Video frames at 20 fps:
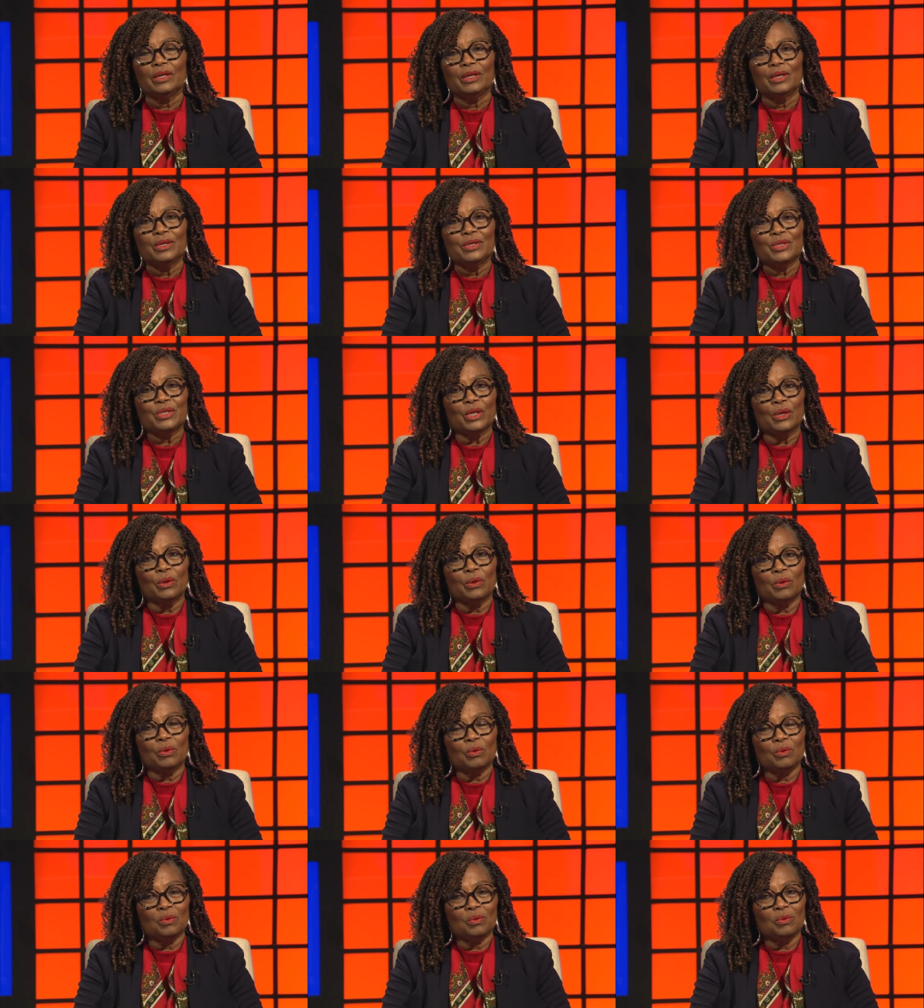
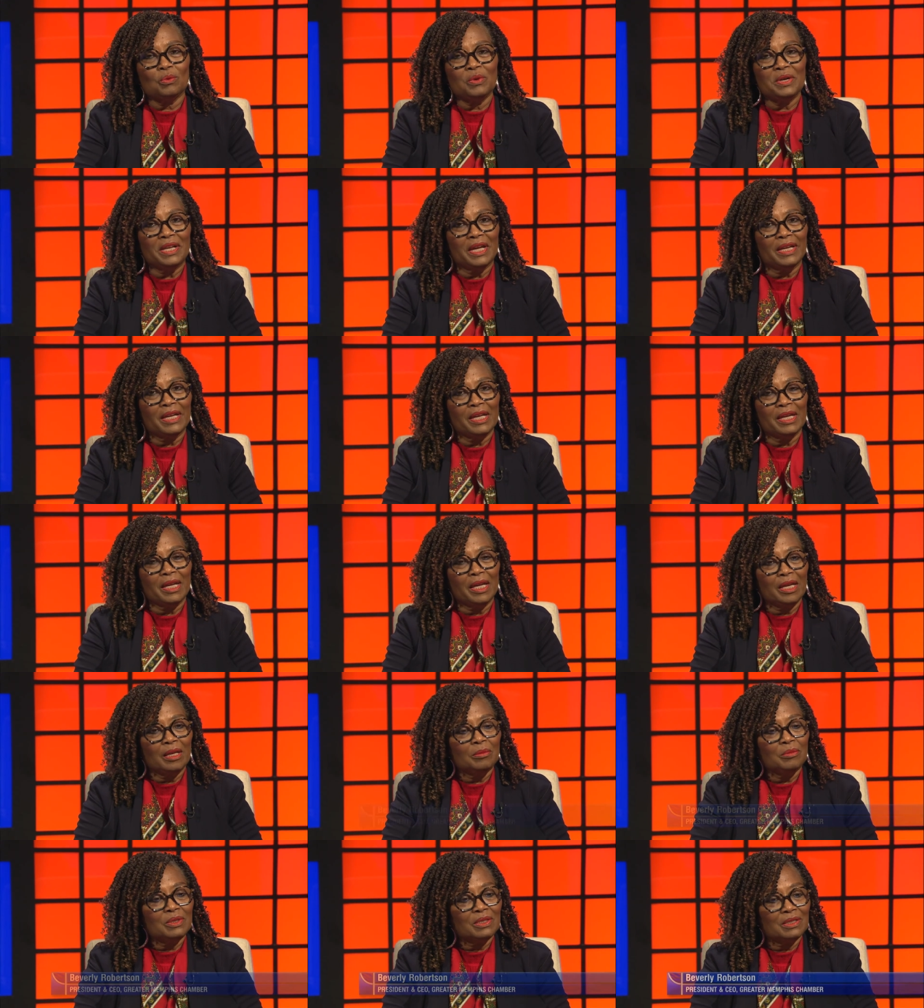So when I
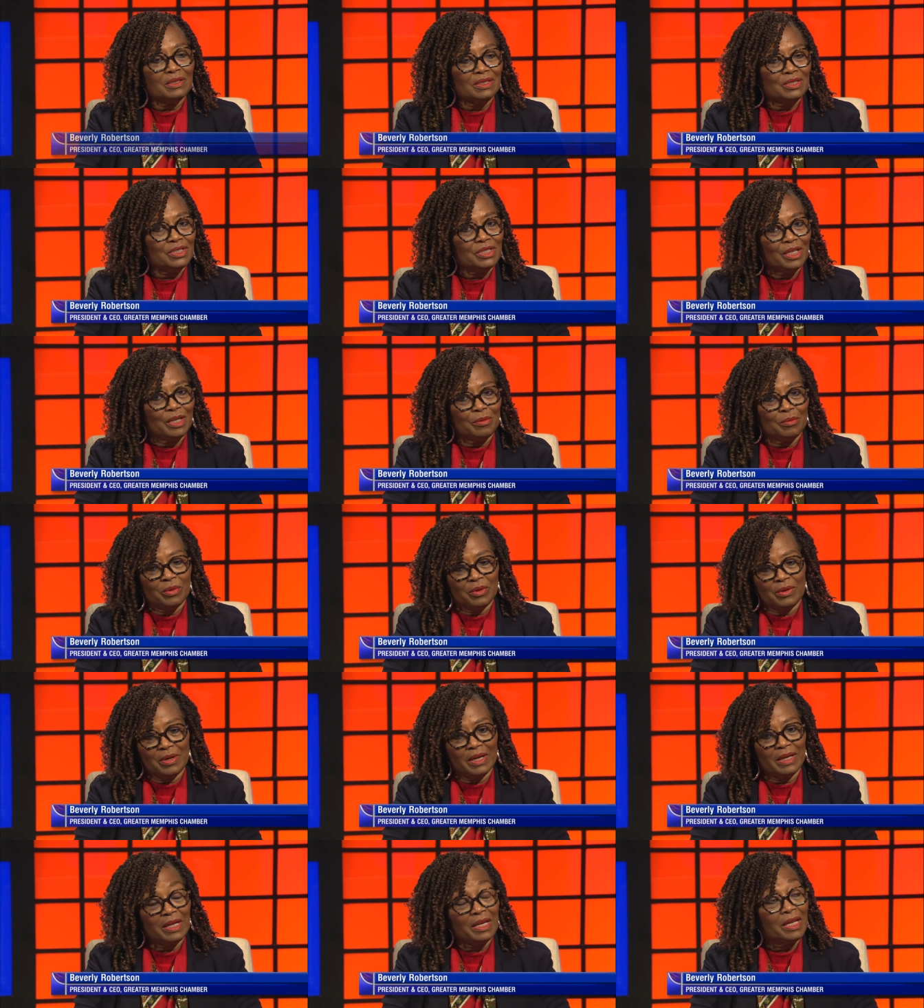came to the chamber,
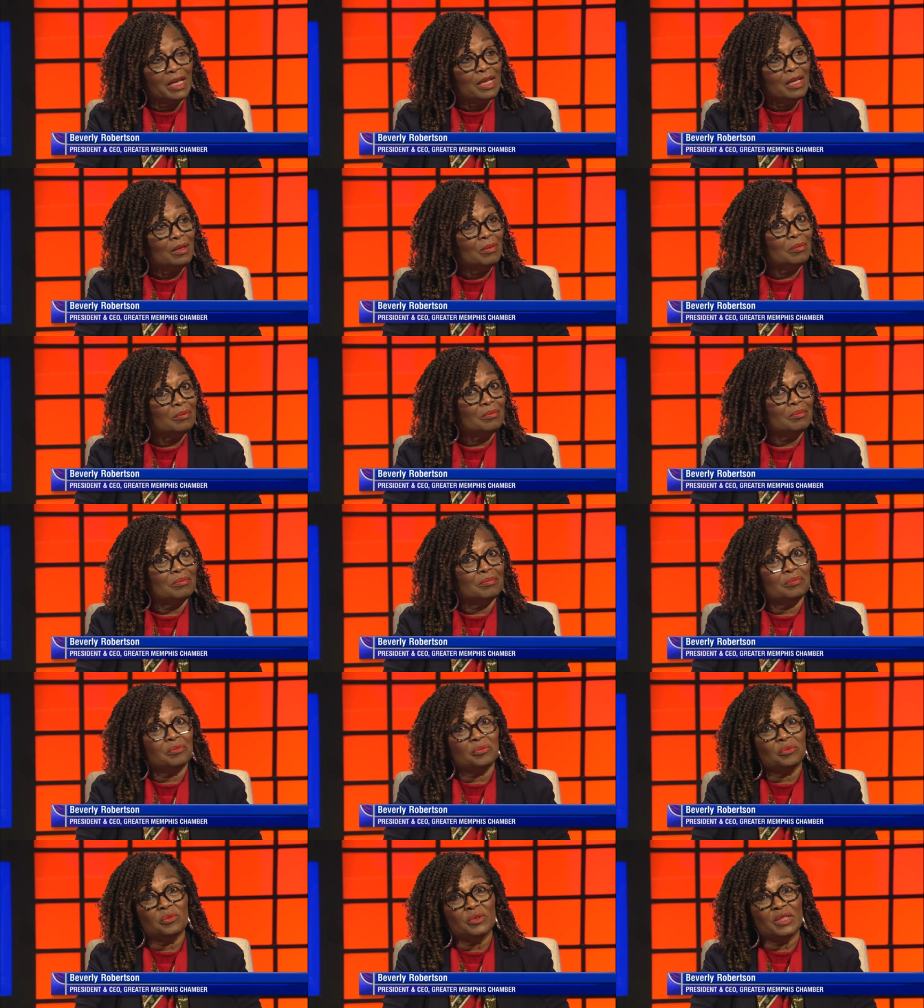I came
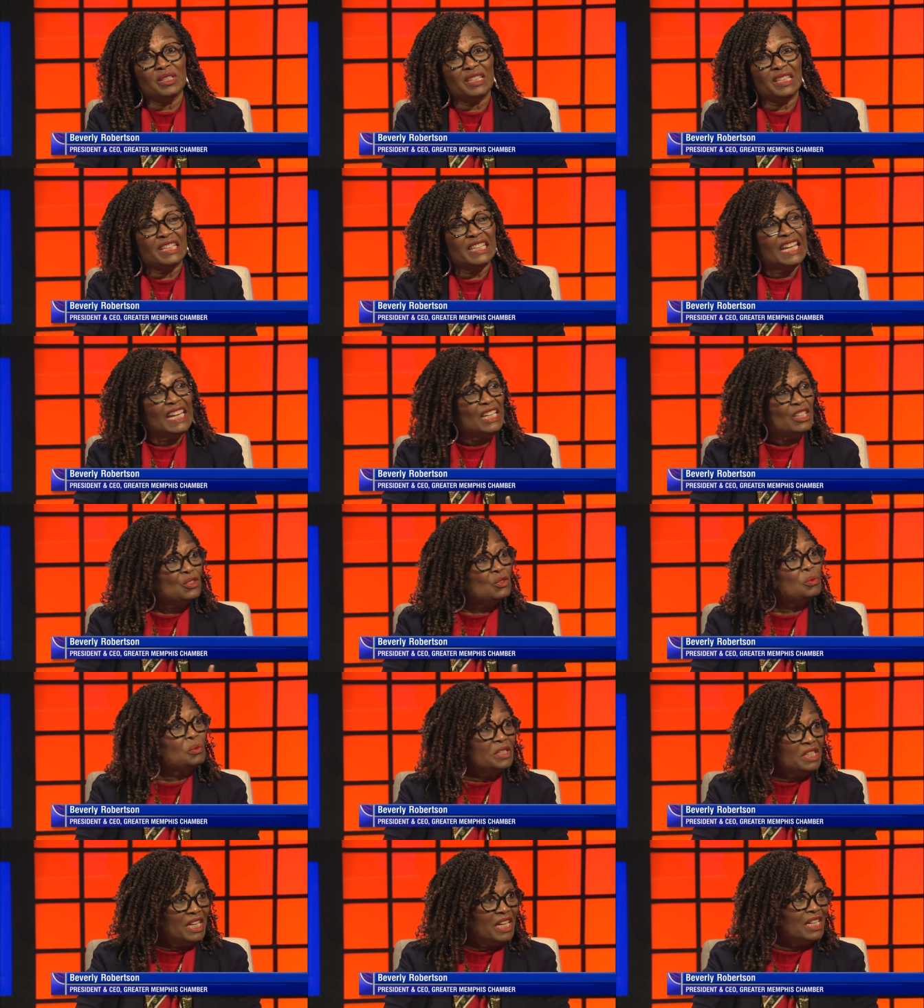late
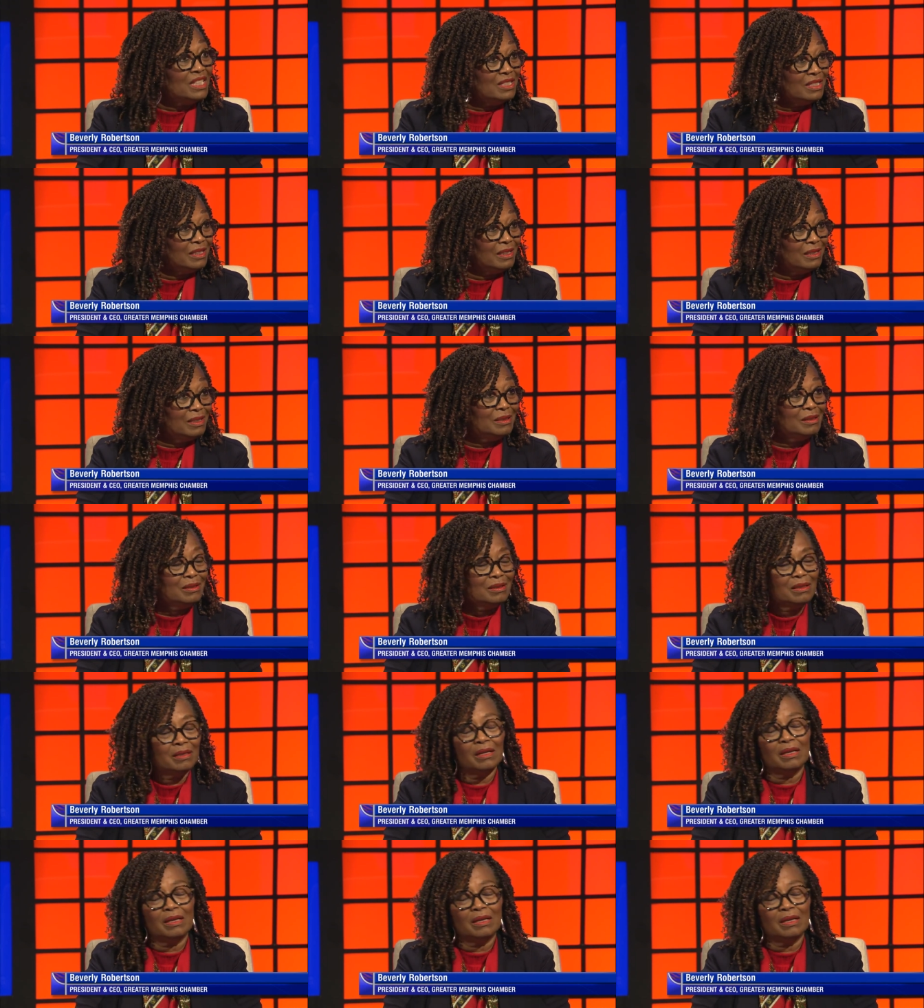2018.